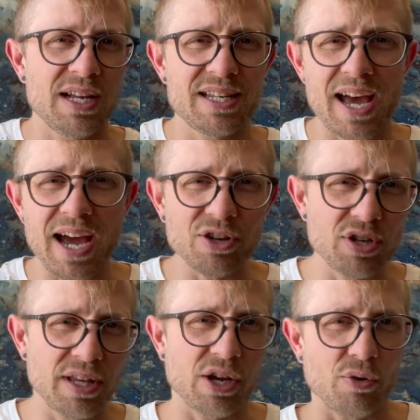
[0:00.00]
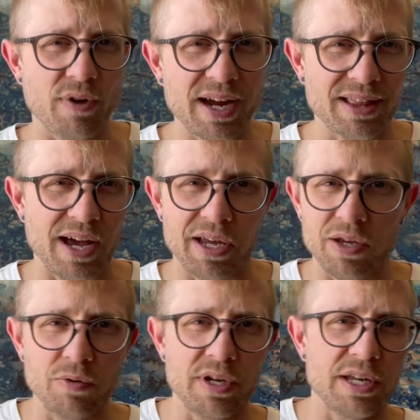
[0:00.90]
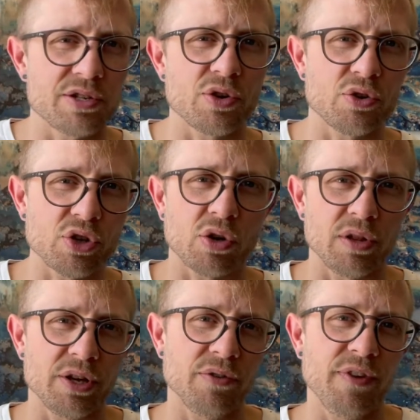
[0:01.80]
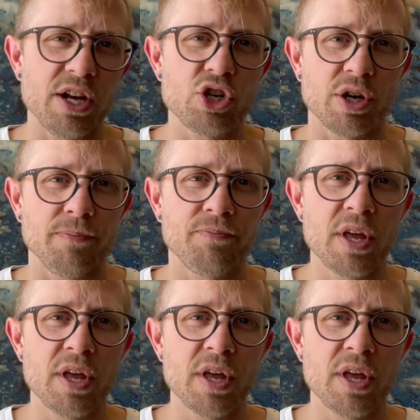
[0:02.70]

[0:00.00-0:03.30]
To actually correct that, you would need surgical intervention,